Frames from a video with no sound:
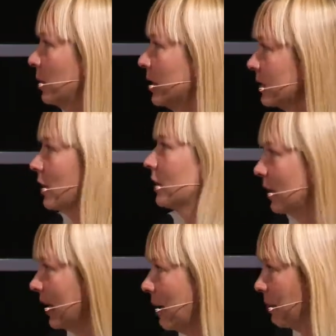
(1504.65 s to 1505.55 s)
It's not going
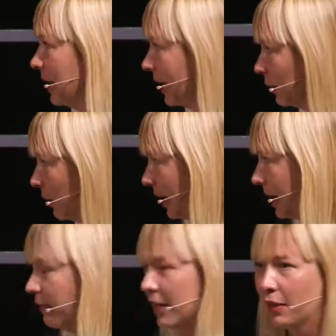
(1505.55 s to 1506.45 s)
to happen anyway,
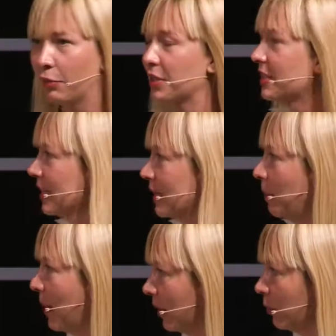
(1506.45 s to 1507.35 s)
even if we see the
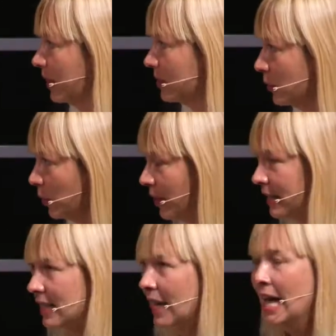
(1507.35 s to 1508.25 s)
pathways to it.